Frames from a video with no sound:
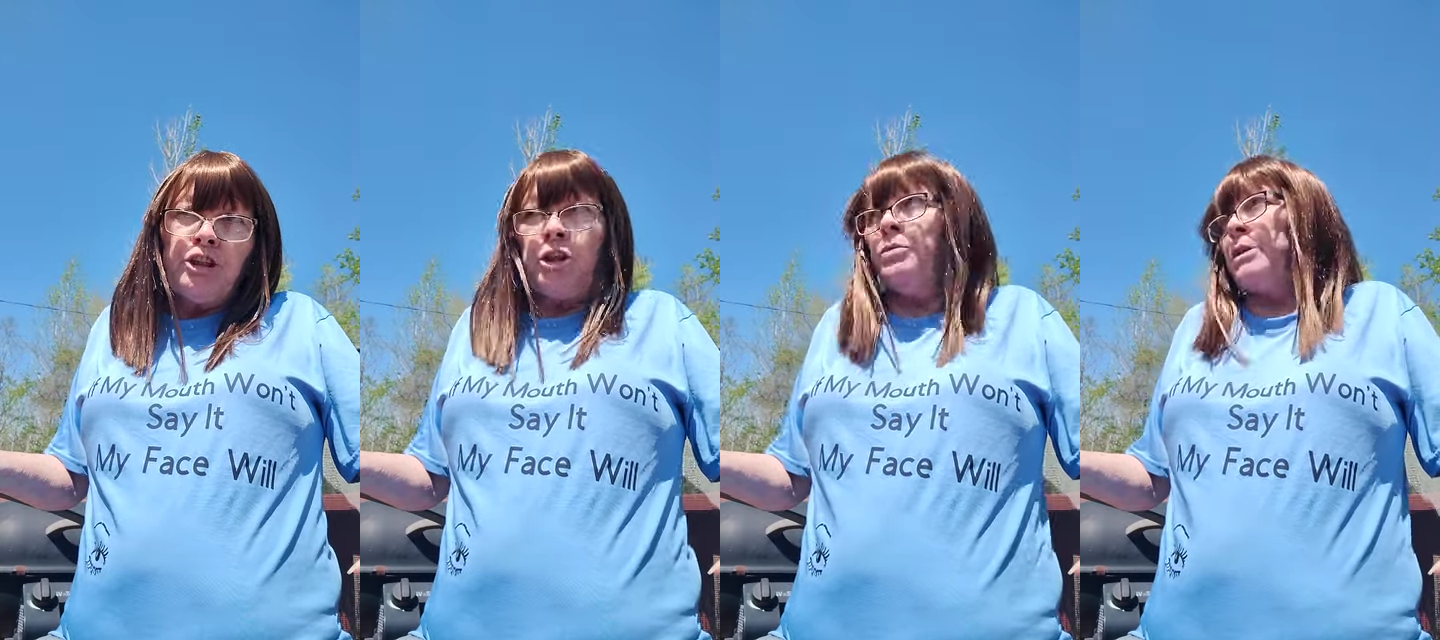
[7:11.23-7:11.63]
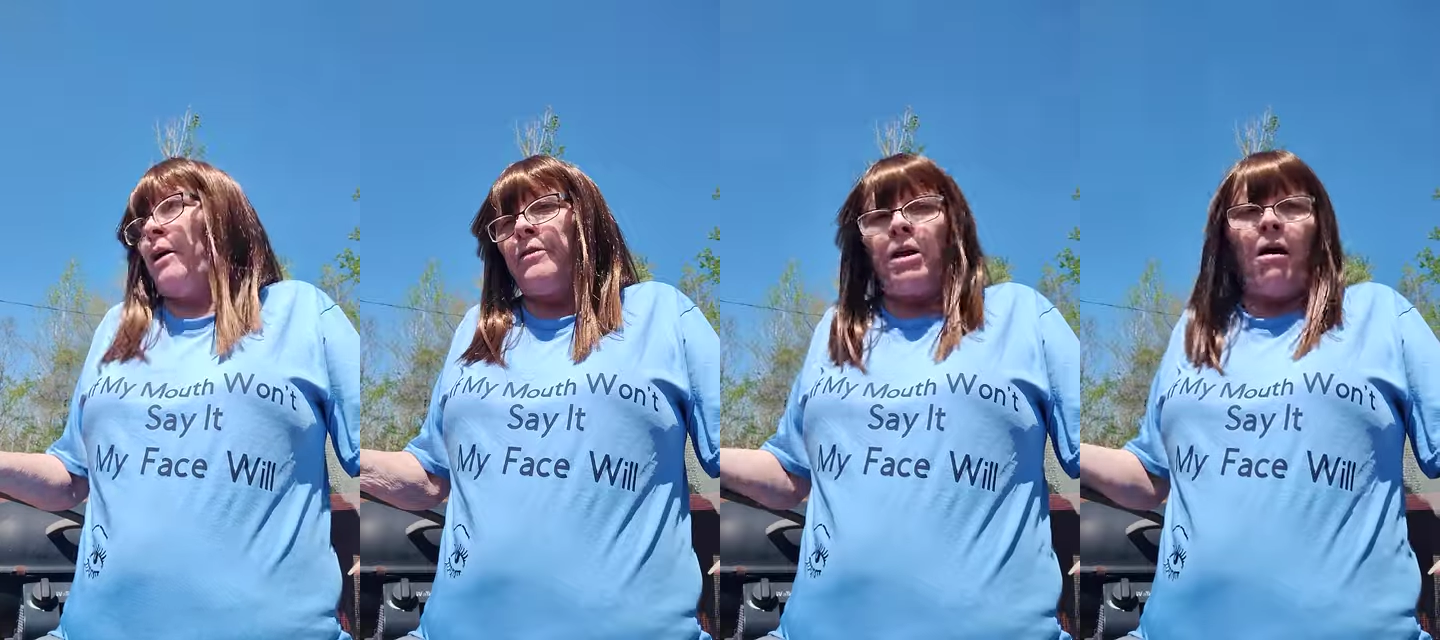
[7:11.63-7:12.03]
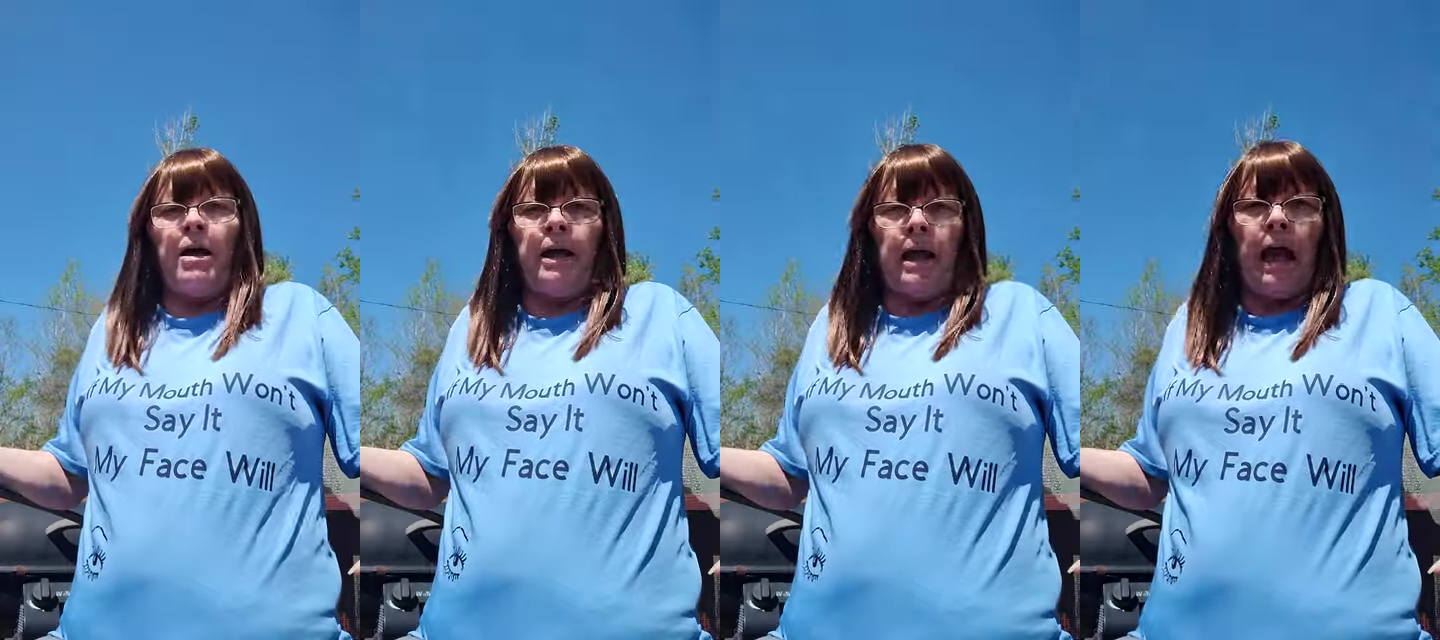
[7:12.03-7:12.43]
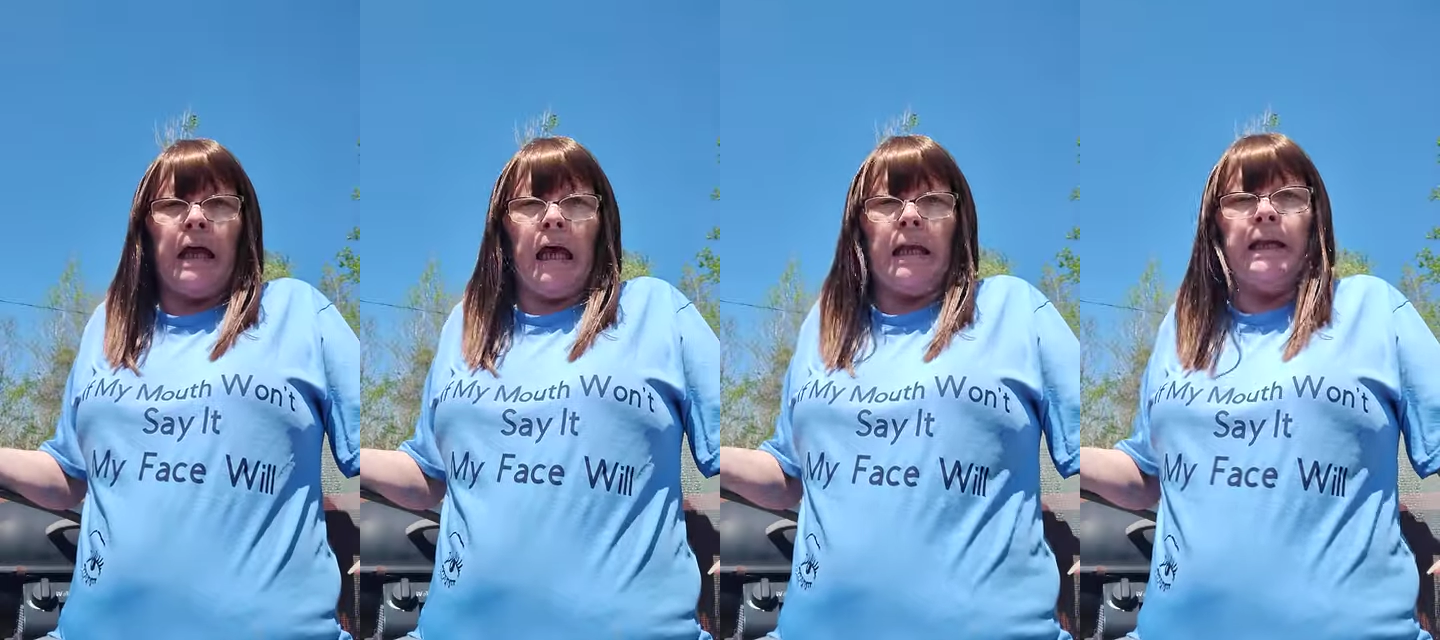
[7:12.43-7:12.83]
She was over there
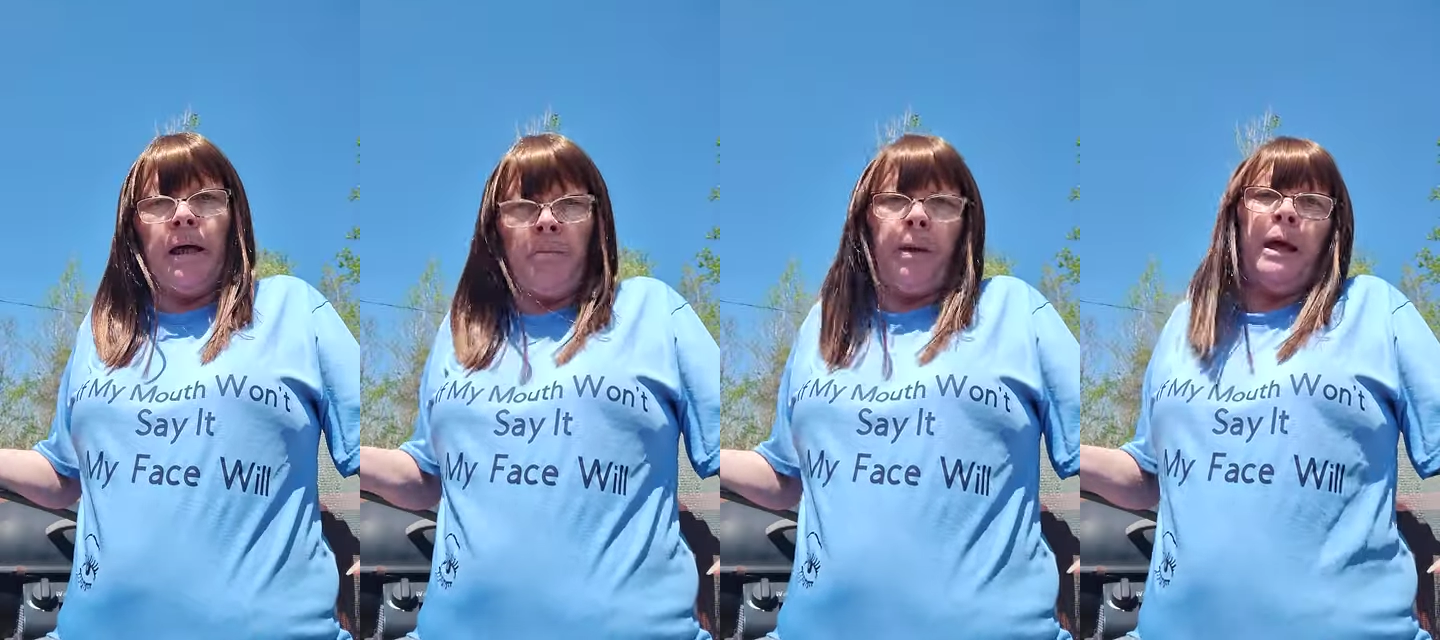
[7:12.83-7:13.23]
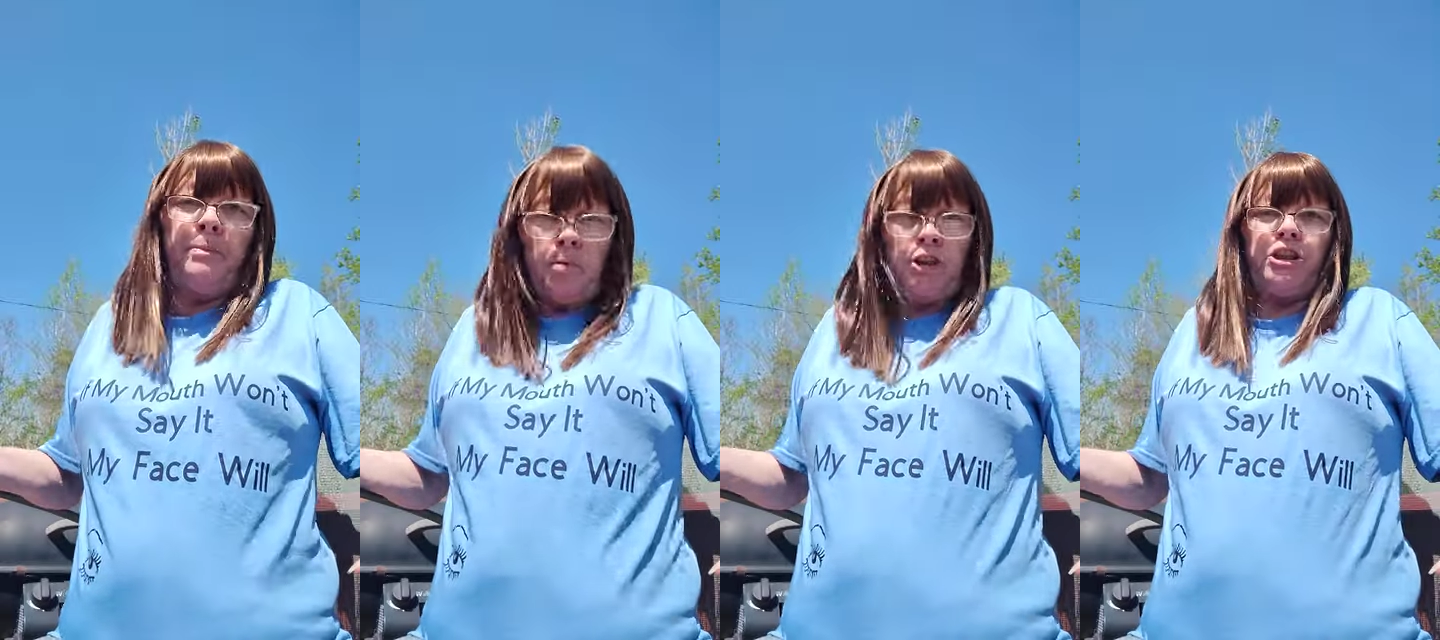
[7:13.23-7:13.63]
in them people's